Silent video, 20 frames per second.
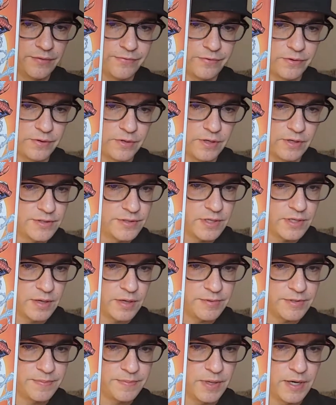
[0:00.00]
Nonstop
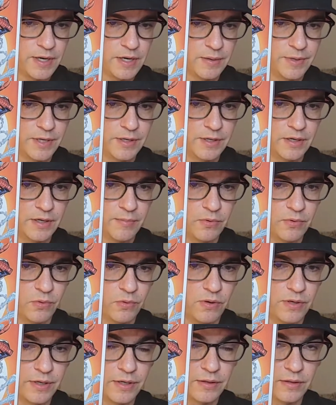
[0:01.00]
Spider-Man
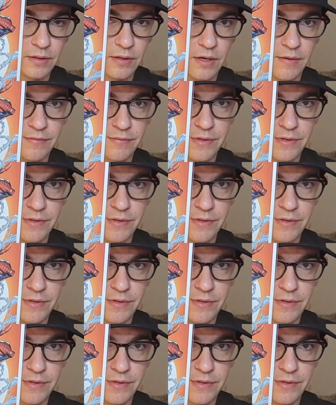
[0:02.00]
#1. I love this